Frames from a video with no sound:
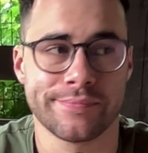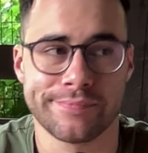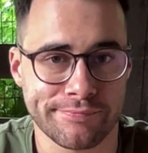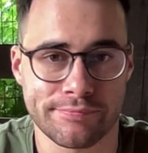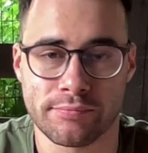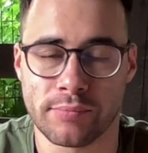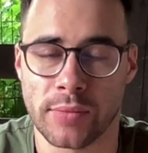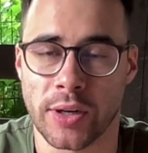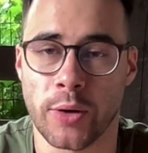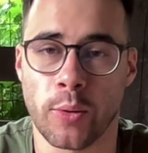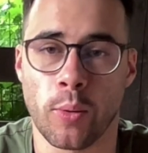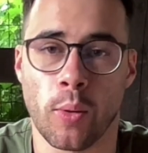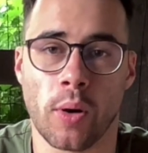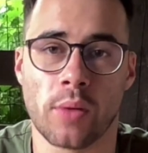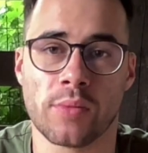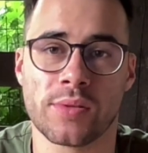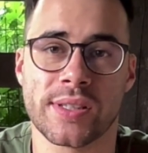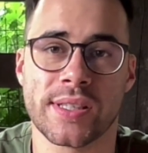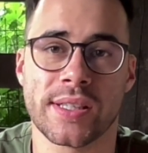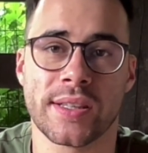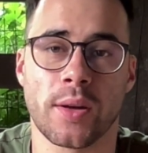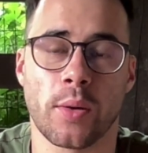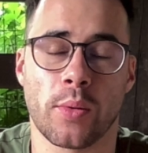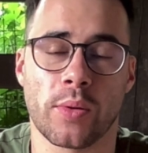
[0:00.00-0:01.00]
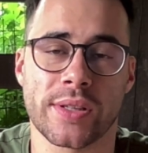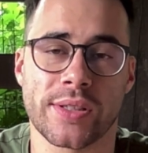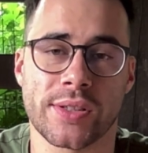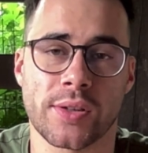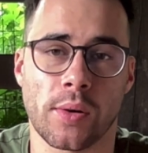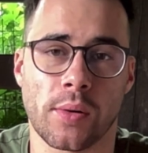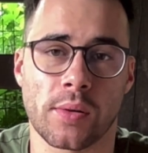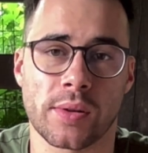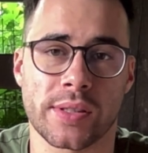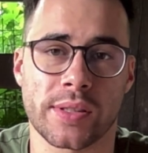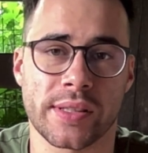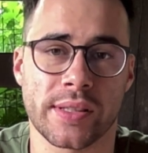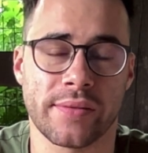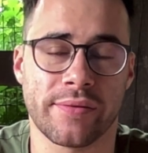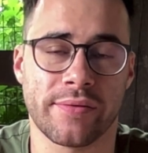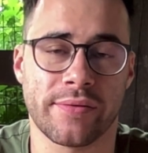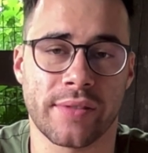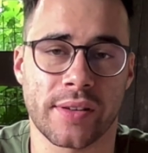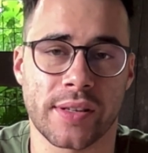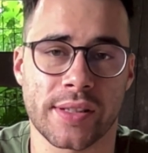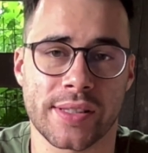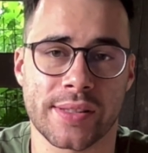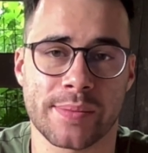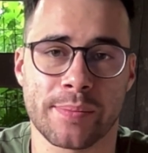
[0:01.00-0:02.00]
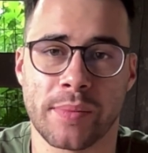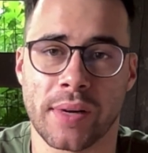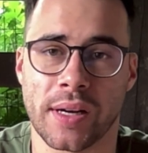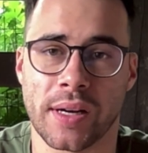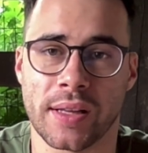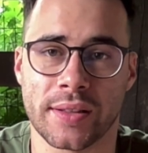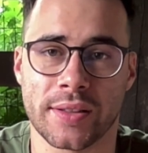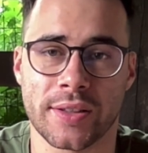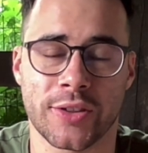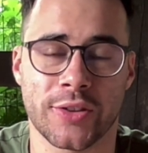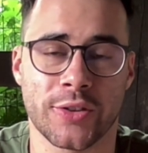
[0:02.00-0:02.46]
but you won't see the results in the first month,